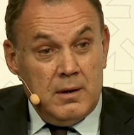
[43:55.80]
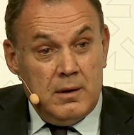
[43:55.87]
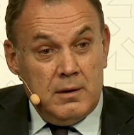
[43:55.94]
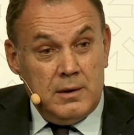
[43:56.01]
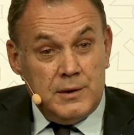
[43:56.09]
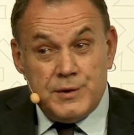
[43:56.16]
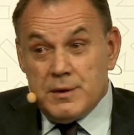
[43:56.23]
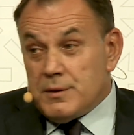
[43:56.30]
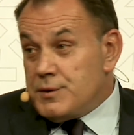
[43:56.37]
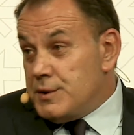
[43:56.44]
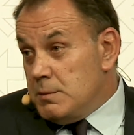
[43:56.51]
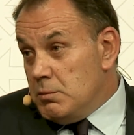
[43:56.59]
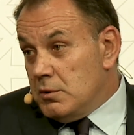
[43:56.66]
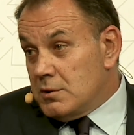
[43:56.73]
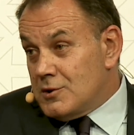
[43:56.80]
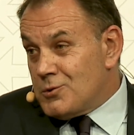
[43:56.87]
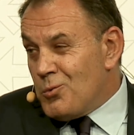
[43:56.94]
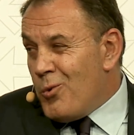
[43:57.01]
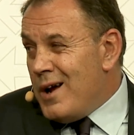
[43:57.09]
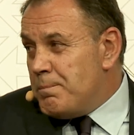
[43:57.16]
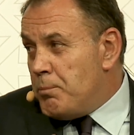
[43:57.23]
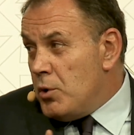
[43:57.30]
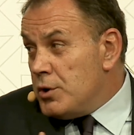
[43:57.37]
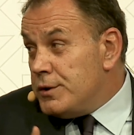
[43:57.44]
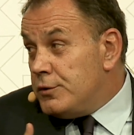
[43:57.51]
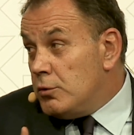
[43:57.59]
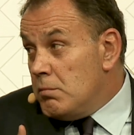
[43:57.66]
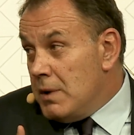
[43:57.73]
eastern sea borders.
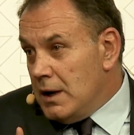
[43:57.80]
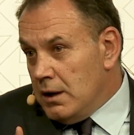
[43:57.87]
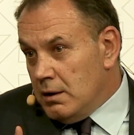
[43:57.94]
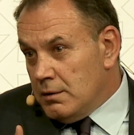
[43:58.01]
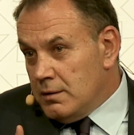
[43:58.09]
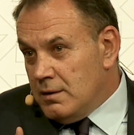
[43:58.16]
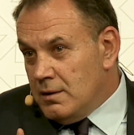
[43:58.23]
1.2 million.